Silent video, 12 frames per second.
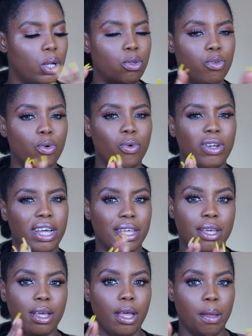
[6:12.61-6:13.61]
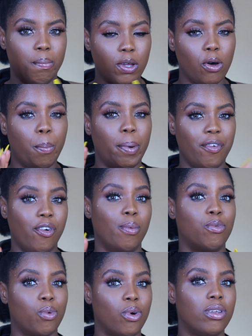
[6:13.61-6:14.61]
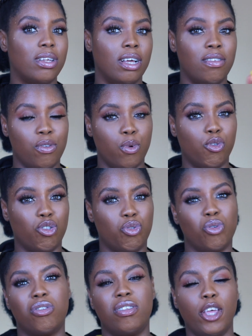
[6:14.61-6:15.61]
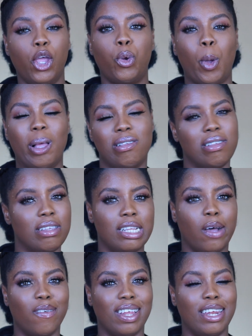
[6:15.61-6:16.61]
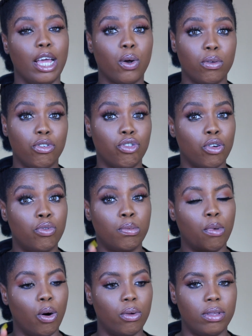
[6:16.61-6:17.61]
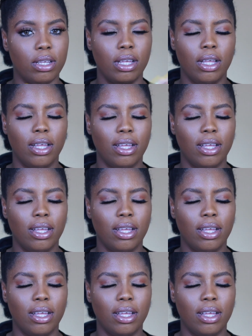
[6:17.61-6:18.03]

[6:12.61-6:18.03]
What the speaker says: So like makeup performs well in that situation. So say you were sitting down in an air conditioned room all day,